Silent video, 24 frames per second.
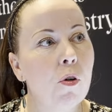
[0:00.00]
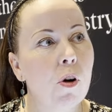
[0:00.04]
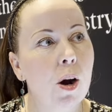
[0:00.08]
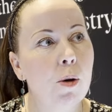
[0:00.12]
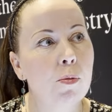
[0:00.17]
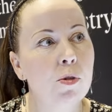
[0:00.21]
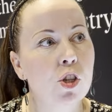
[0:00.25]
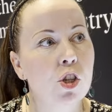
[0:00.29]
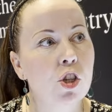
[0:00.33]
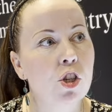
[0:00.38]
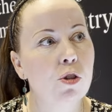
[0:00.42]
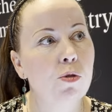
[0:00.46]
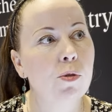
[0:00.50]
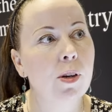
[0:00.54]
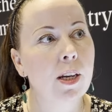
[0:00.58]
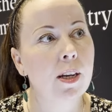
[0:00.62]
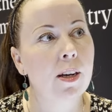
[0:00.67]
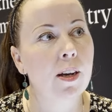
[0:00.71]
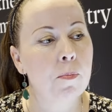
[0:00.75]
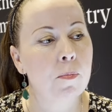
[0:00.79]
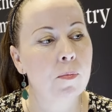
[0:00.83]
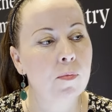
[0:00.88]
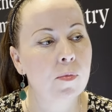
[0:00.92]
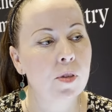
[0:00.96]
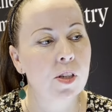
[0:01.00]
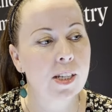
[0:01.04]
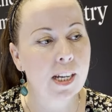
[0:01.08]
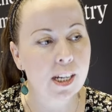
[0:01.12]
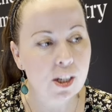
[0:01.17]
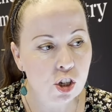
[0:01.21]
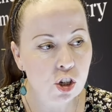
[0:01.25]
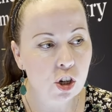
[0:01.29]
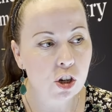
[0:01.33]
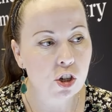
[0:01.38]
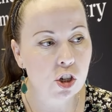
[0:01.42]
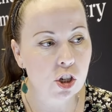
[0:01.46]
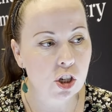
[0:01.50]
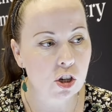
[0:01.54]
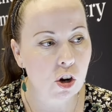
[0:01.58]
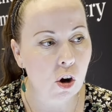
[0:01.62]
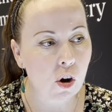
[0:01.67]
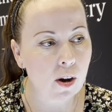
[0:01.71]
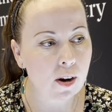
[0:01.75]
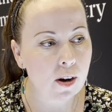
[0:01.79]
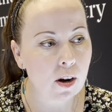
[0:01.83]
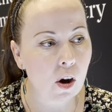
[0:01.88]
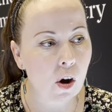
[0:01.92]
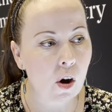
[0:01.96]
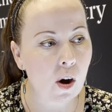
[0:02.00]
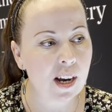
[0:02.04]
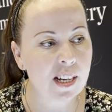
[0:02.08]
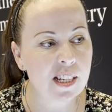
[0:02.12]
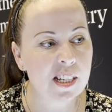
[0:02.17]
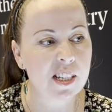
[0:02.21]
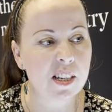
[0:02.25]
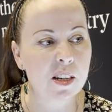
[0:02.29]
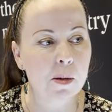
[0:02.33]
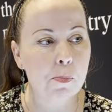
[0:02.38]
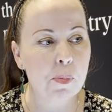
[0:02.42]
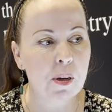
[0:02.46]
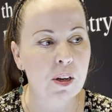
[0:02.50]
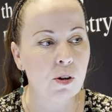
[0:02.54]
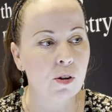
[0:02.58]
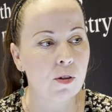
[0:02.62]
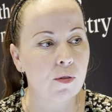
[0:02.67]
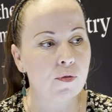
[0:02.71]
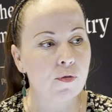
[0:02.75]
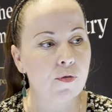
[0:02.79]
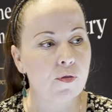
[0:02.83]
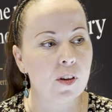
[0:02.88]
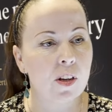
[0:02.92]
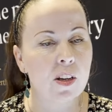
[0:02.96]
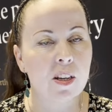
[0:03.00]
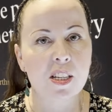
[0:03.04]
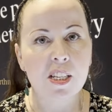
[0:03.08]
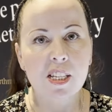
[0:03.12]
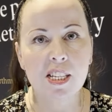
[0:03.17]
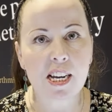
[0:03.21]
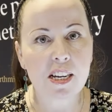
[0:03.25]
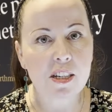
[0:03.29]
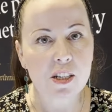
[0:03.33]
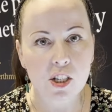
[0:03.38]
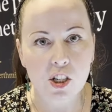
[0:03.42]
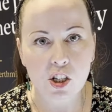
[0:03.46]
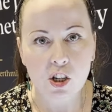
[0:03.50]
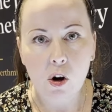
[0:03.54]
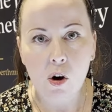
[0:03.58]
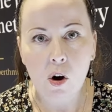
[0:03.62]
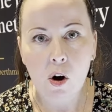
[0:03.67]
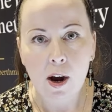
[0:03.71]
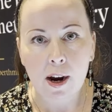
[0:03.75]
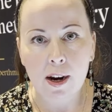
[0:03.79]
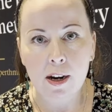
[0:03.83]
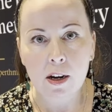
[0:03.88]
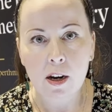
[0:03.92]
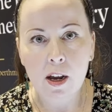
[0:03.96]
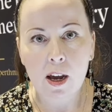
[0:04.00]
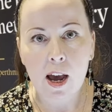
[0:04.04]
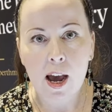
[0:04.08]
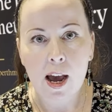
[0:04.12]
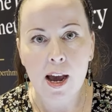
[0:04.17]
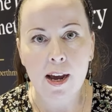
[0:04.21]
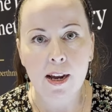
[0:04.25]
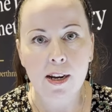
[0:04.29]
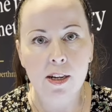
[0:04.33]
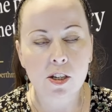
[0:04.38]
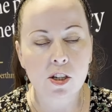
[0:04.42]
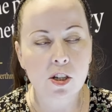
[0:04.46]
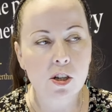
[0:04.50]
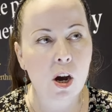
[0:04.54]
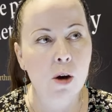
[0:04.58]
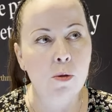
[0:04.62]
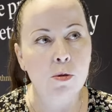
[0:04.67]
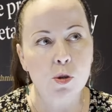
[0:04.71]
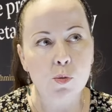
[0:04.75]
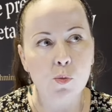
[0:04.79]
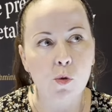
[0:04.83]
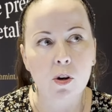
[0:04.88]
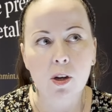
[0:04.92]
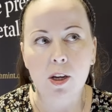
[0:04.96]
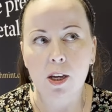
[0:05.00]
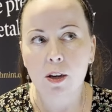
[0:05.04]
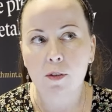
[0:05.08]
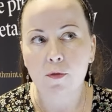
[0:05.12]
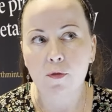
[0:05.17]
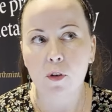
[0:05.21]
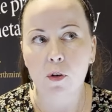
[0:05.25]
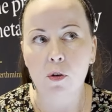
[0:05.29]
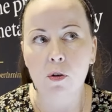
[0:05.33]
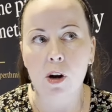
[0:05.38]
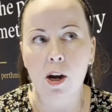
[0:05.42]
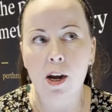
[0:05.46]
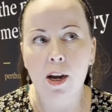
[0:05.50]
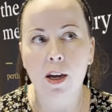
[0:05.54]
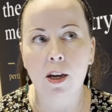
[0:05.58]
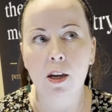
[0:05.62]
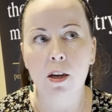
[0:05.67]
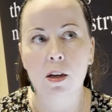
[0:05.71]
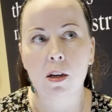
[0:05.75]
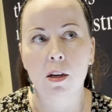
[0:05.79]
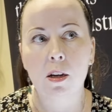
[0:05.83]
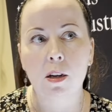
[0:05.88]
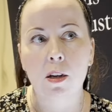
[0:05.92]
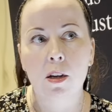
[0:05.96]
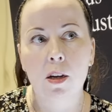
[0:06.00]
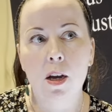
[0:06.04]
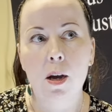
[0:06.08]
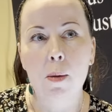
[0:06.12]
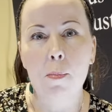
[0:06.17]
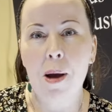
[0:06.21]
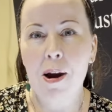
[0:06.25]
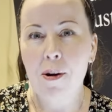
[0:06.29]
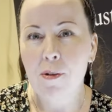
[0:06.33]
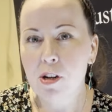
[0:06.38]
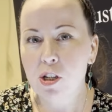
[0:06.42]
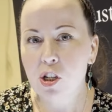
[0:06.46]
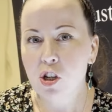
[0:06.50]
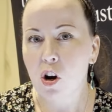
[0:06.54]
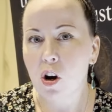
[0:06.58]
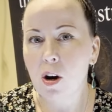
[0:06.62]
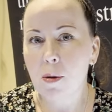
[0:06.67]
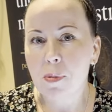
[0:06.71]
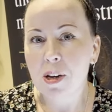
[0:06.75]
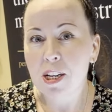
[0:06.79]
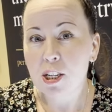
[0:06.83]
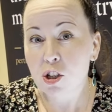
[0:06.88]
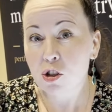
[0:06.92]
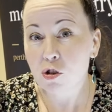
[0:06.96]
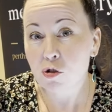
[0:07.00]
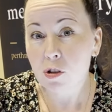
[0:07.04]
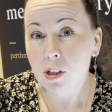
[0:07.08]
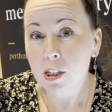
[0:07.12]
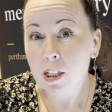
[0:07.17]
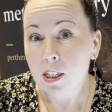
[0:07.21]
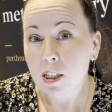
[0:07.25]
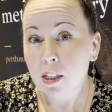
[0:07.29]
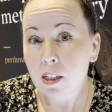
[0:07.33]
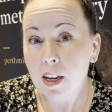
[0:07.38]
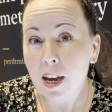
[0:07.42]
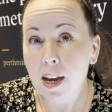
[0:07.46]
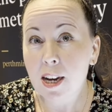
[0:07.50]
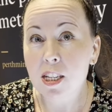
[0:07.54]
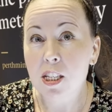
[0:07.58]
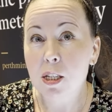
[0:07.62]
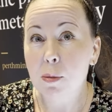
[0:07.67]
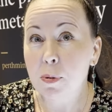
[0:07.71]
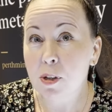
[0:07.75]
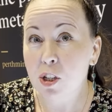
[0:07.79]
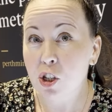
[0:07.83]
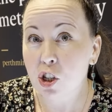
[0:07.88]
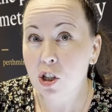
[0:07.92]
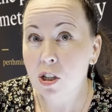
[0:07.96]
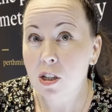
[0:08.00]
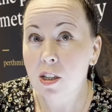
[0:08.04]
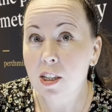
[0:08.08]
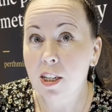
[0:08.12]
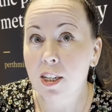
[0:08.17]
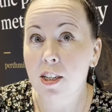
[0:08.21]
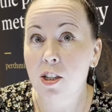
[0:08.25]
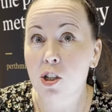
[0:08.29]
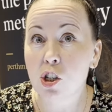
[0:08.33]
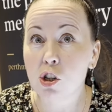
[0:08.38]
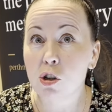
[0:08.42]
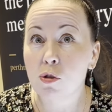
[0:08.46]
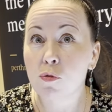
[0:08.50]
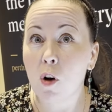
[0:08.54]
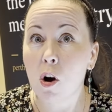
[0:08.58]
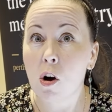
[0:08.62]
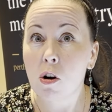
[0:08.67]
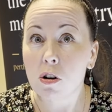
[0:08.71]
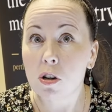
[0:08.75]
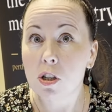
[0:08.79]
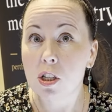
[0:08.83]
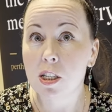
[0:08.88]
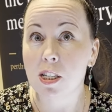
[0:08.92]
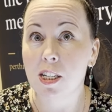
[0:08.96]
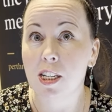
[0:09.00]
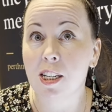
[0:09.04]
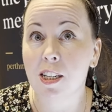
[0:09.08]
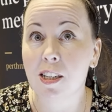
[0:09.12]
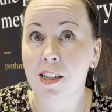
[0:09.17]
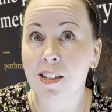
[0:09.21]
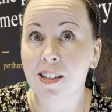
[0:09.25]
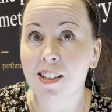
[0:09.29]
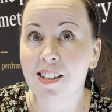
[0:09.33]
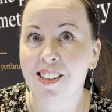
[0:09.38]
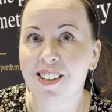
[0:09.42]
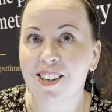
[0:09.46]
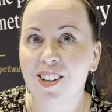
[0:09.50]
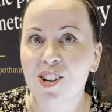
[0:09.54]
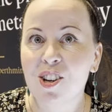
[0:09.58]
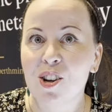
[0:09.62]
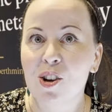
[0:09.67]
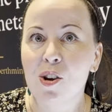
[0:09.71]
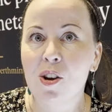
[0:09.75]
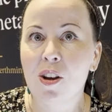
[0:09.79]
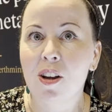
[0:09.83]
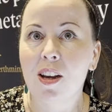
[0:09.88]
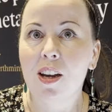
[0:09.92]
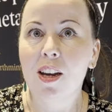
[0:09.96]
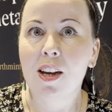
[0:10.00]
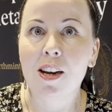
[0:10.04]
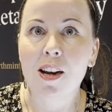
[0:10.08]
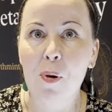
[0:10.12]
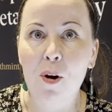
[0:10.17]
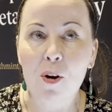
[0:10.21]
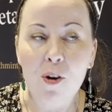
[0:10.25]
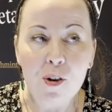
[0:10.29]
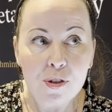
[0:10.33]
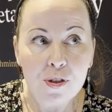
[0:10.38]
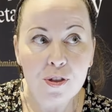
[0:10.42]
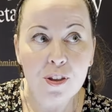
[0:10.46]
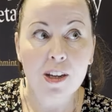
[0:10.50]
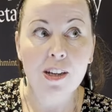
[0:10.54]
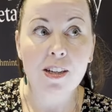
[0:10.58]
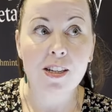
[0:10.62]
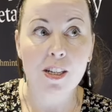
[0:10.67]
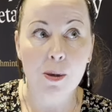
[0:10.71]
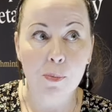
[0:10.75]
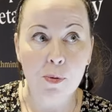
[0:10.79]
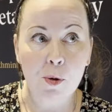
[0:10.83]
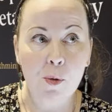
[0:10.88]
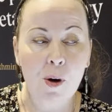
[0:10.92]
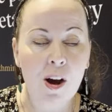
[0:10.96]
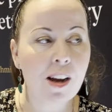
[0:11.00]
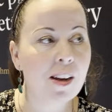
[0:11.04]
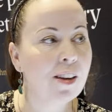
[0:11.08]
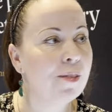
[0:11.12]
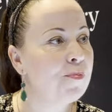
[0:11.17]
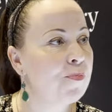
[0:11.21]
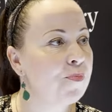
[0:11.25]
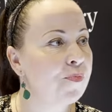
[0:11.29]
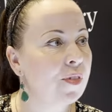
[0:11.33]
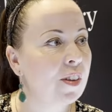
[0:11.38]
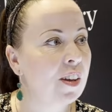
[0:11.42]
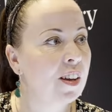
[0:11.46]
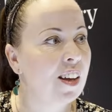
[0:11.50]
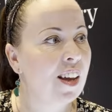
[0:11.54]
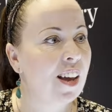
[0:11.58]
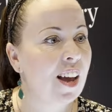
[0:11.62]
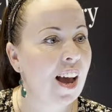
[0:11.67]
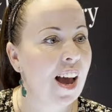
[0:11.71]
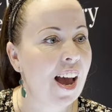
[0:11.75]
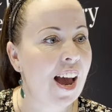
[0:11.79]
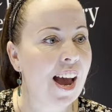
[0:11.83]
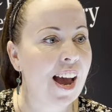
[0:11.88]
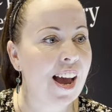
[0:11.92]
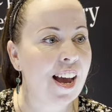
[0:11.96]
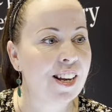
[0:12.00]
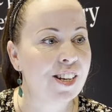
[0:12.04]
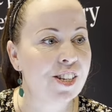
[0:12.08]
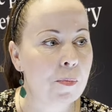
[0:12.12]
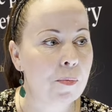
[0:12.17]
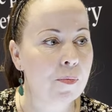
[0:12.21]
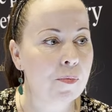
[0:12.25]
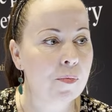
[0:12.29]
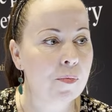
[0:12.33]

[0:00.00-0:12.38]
I was doing t-shirt design. I did a bit of set design, and I was working for a maritime history exhibition in Two Rocks in Perth in WA, and